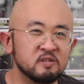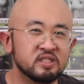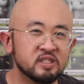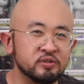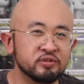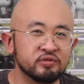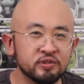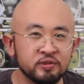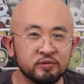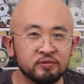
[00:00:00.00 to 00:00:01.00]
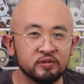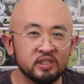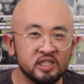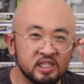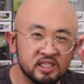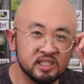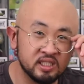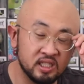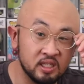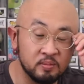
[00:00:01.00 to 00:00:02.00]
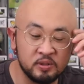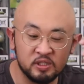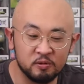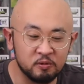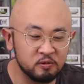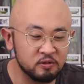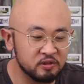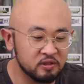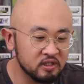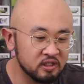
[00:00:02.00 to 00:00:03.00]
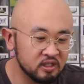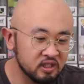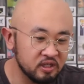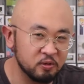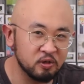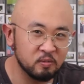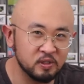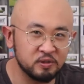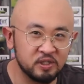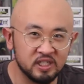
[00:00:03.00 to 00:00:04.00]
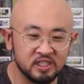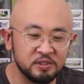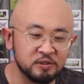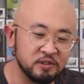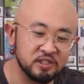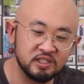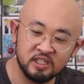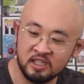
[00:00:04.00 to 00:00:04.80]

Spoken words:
sounds for you for this episode. I know how much you guys enjoy it.